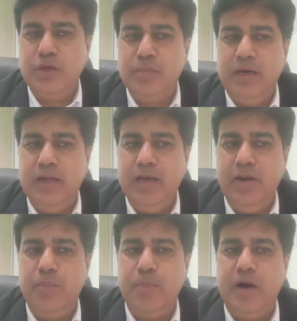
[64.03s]
or
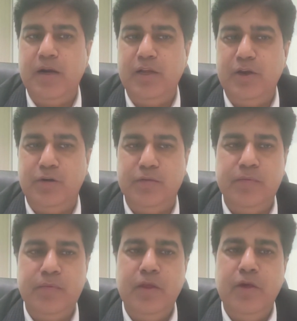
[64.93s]
material or part thereof
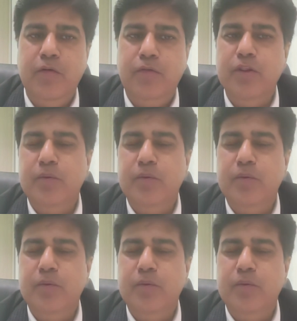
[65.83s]
for